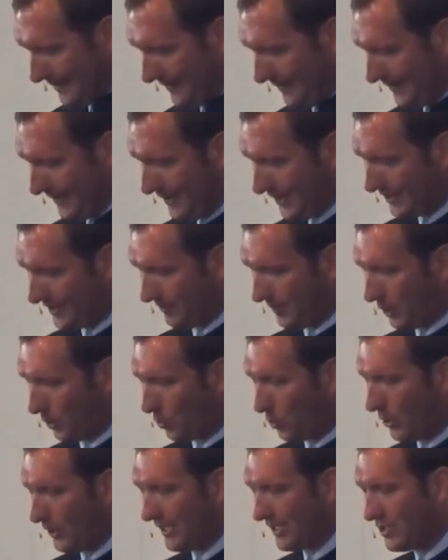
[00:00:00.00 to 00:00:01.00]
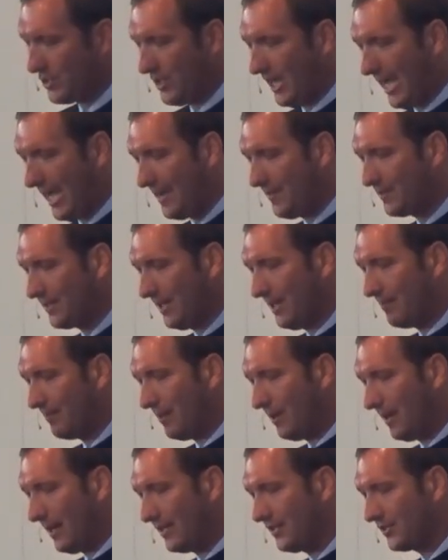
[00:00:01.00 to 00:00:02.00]
very similar wording, James, a
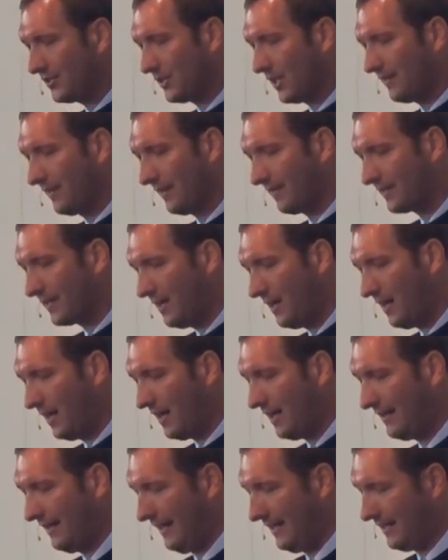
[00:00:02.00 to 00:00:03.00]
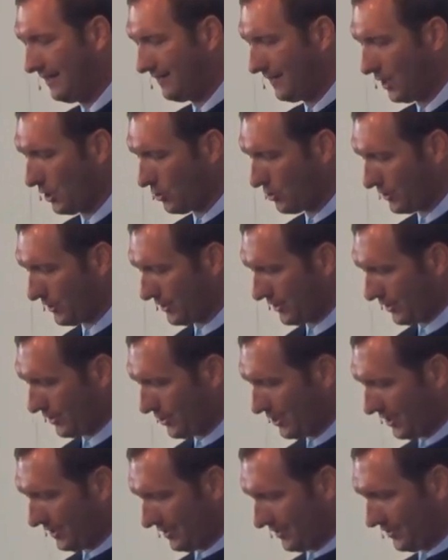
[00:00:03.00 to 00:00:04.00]
bondservant of God and of the Lord
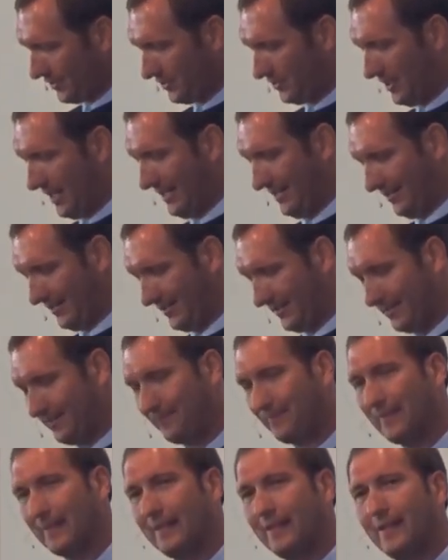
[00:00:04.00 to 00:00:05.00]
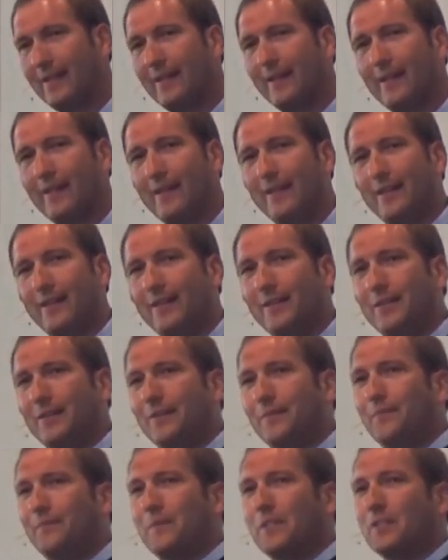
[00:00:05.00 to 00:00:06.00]
Jesus Christ.
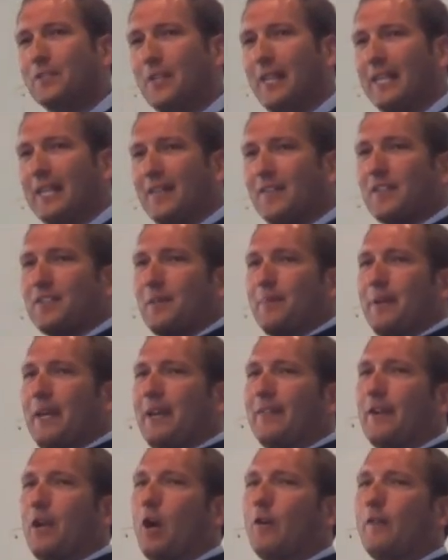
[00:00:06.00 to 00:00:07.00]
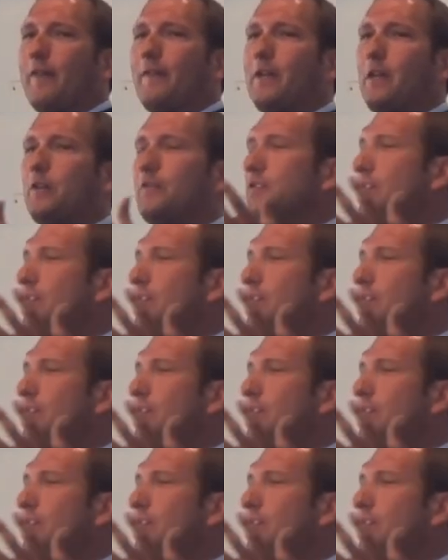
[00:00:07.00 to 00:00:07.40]
So that gives us a bit of an overview of